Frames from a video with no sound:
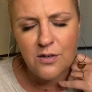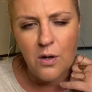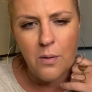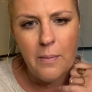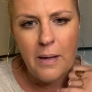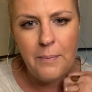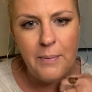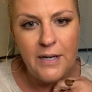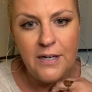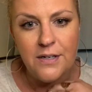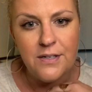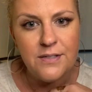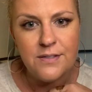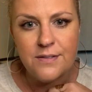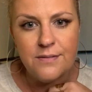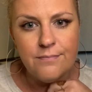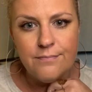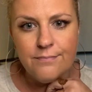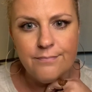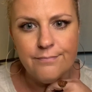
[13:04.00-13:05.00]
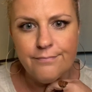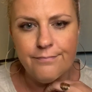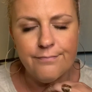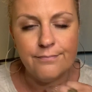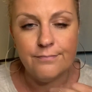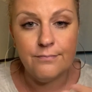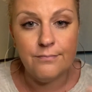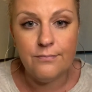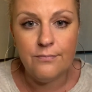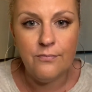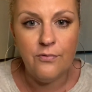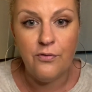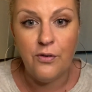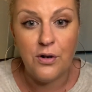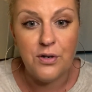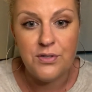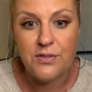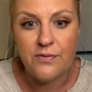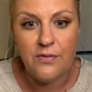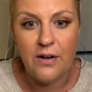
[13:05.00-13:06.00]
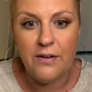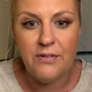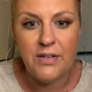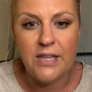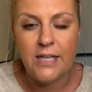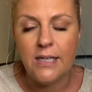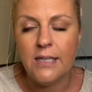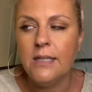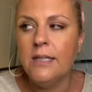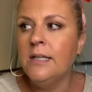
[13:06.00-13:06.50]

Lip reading: my parents first for everything.